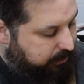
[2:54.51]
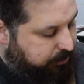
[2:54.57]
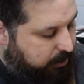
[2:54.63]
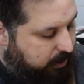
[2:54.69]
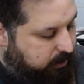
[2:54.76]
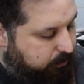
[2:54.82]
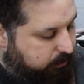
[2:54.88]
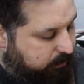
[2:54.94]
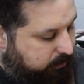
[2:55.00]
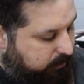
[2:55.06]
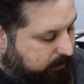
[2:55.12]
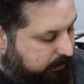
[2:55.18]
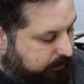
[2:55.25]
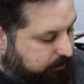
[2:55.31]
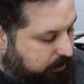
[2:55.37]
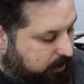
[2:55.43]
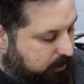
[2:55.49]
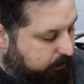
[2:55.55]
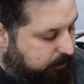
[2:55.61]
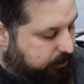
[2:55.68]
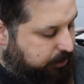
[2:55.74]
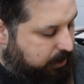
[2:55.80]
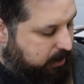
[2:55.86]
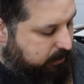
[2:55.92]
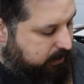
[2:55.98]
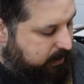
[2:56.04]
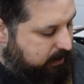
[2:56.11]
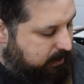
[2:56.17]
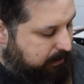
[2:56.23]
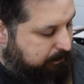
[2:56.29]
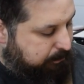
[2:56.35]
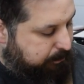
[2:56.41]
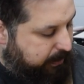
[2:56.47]
genuine
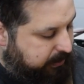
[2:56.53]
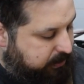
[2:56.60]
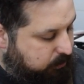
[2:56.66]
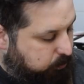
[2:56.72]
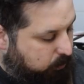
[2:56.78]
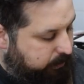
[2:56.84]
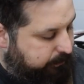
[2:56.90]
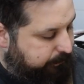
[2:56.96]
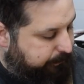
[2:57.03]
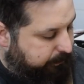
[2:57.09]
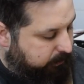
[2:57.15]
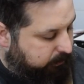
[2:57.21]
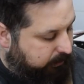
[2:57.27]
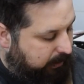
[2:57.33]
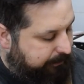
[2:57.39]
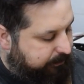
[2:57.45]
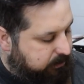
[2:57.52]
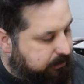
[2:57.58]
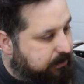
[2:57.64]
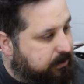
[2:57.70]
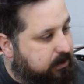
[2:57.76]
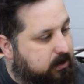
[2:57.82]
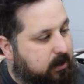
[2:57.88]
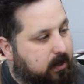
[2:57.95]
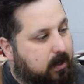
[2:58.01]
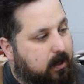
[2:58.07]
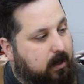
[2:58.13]
cherry, best wood for levels.